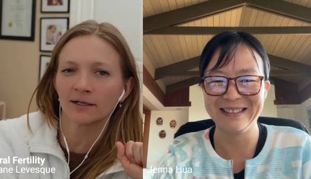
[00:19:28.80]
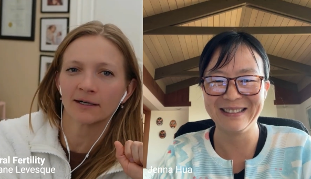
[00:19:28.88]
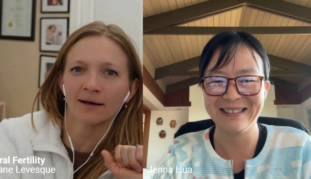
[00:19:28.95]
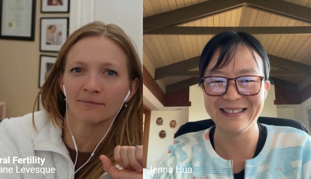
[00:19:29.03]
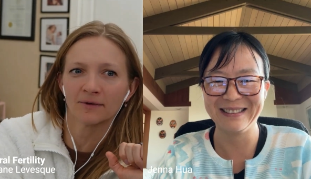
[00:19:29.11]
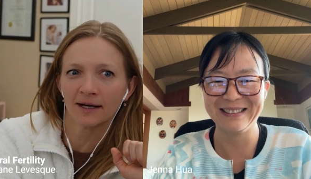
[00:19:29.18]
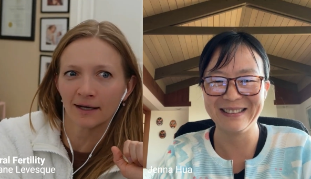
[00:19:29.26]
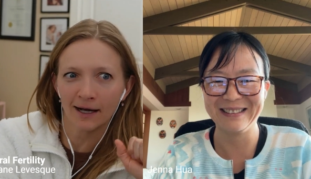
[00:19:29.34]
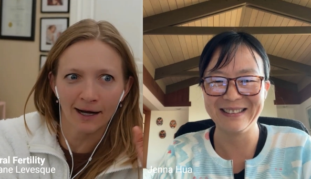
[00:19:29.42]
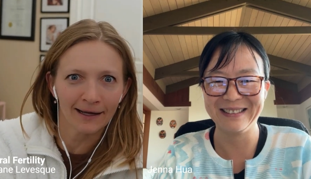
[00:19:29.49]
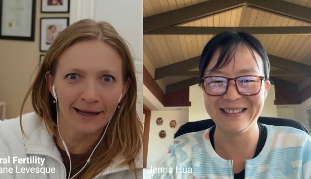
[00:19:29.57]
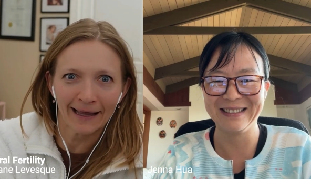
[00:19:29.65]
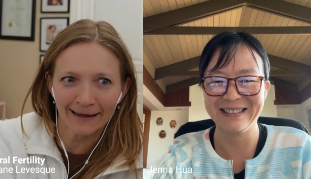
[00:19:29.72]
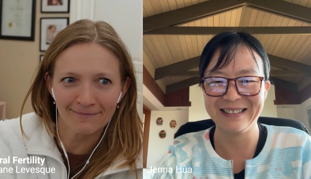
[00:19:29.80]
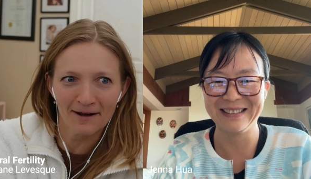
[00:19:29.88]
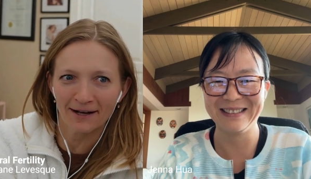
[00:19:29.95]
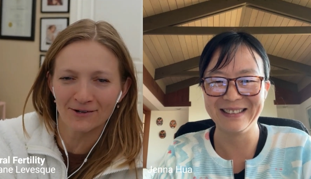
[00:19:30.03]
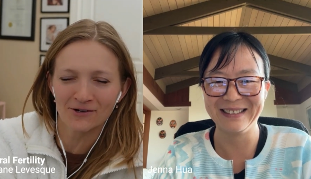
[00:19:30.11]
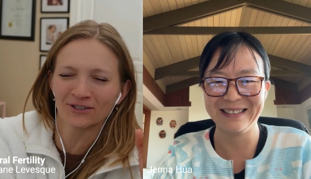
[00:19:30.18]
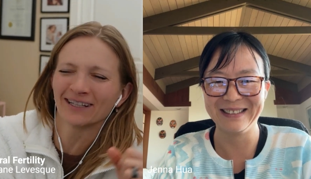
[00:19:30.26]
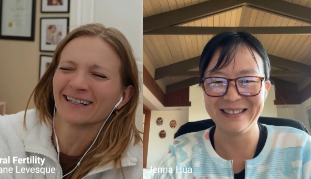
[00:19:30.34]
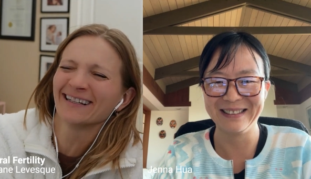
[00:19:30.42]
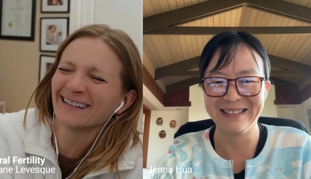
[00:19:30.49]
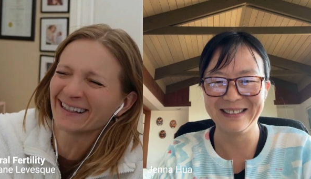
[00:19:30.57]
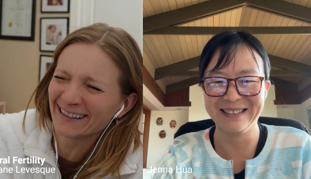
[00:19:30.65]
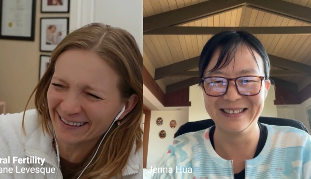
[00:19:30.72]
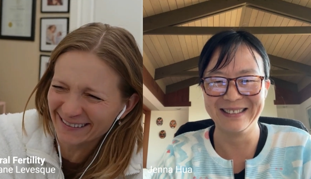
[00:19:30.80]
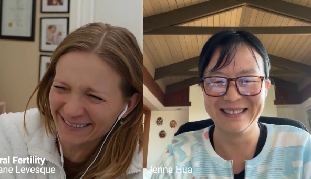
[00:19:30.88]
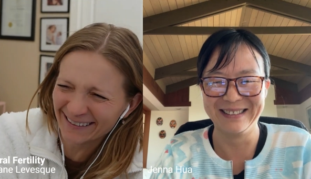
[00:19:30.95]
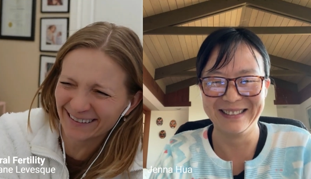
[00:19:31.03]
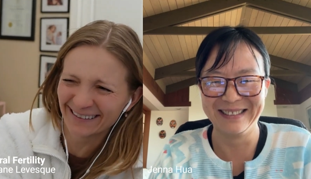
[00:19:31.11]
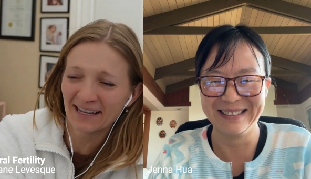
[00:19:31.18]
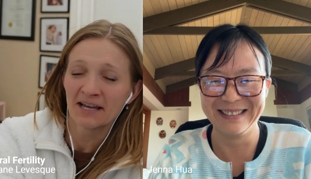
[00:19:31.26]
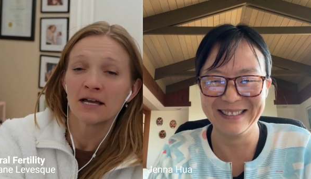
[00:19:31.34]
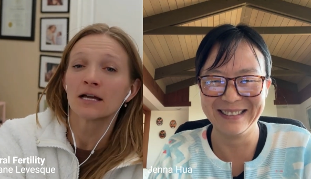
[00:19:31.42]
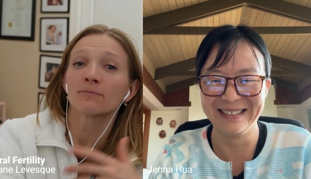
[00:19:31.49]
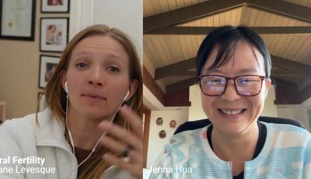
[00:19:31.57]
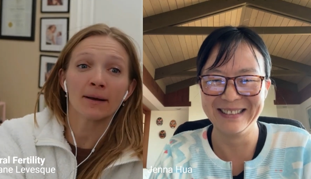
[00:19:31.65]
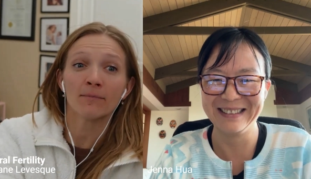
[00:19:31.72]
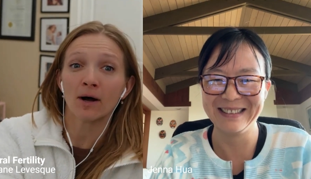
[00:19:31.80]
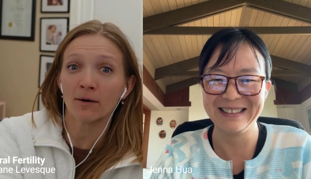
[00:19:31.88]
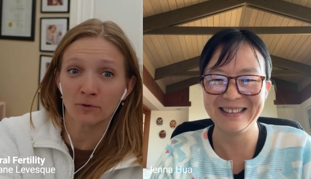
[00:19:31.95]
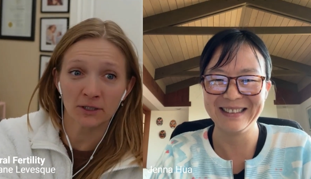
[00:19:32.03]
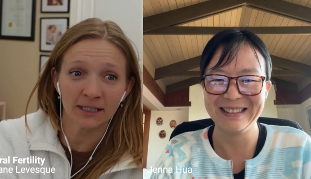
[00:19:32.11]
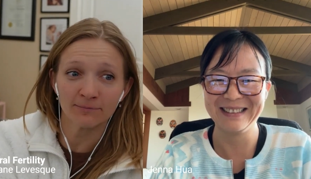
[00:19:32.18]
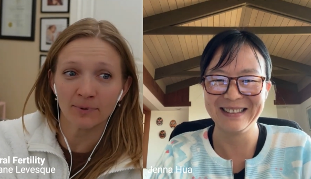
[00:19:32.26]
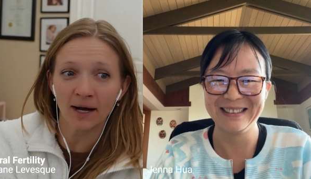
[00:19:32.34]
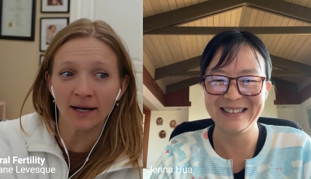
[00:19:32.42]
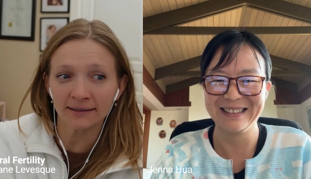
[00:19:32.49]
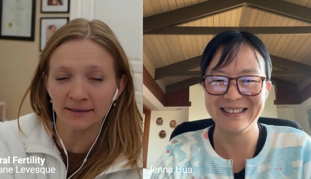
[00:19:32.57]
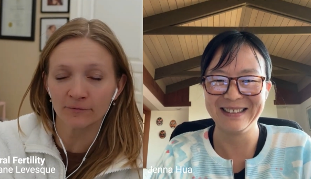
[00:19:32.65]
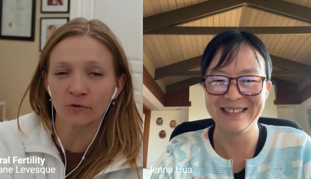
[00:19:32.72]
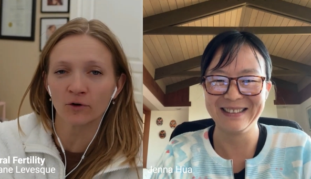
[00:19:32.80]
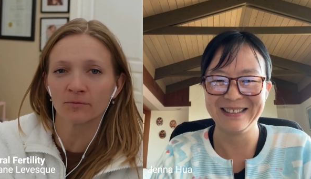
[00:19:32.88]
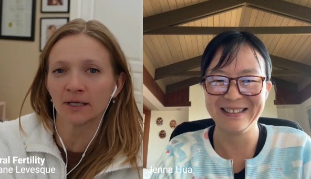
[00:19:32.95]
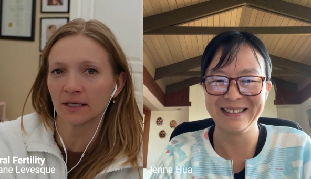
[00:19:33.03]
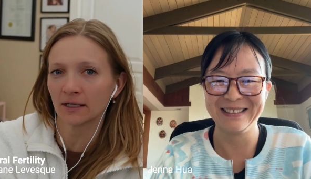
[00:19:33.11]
Speaker 1: I'm like, I am actually. My mom would keep buying them for me. And